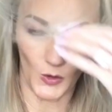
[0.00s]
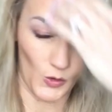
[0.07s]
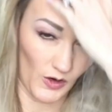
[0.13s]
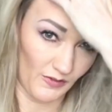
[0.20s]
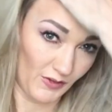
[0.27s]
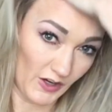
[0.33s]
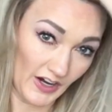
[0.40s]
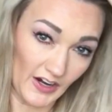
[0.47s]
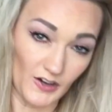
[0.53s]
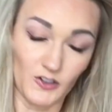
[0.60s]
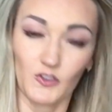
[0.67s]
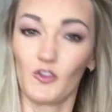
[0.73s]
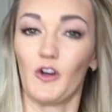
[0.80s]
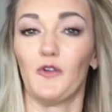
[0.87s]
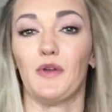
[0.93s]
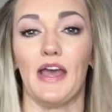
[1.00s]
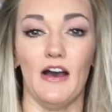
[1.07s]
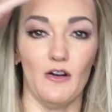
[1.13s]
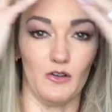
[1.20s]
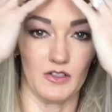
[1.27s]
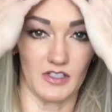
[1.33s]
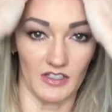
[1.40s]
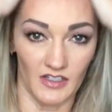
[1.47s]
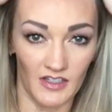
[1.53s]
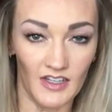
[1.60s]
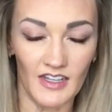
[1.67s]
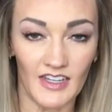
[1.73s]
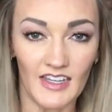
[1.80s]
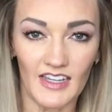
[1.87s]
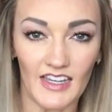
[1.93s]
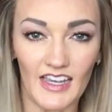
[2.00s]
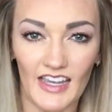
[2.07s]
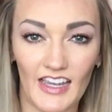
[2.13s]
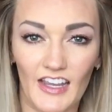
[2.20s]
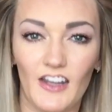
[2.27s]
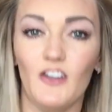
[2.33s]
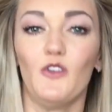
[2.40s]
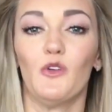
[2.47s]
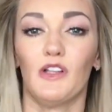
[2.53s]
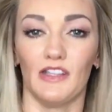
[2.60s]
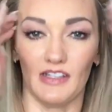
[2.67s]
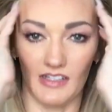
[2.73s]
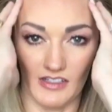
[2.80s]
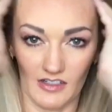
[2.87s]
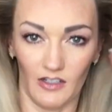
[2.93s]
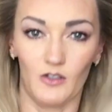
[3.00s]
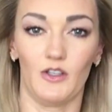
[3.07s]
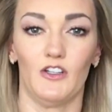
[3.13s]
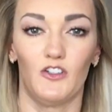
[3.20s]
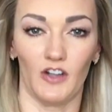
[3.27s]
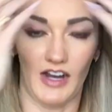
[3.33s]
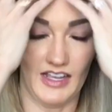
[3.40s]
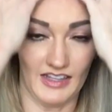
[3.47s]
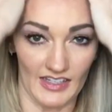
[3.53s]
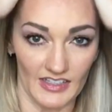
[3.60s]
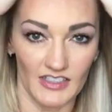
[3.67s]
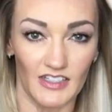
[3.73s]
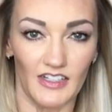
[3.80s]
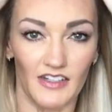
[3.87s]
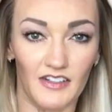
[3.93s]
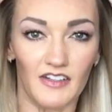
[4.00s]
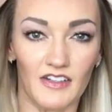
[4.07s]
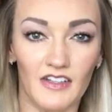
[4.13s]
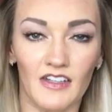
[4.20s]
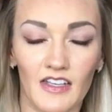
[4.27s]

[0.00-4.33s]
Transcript: Or if your hair is grown out and you really need to go get your highlights done.